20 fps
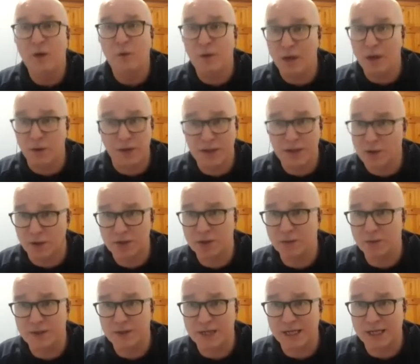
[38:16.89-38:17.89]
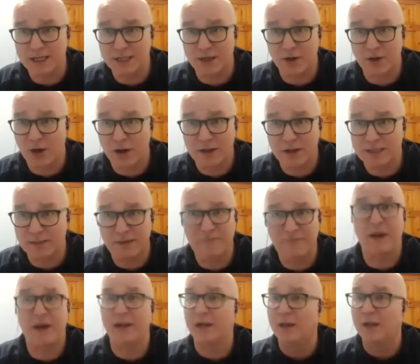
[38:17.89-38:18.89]
We only yeah. scored 2 6 in the Ireland semi
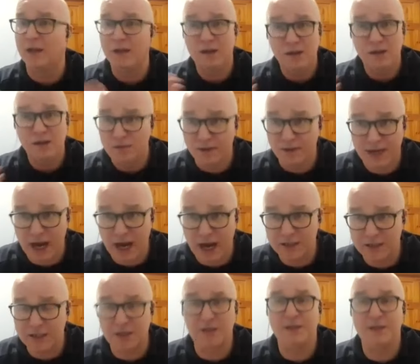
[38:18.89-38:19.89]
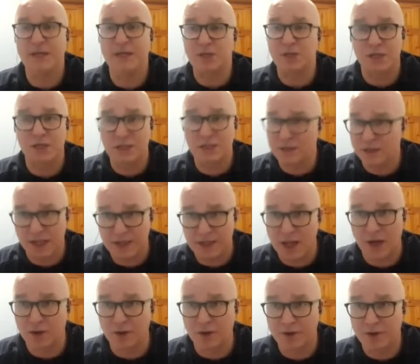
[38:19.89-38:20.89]
final. Regardless of conditions, that's
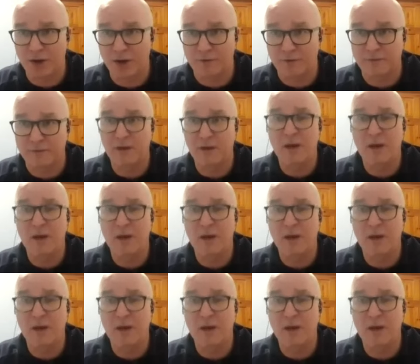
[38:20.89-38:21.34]
not good enough.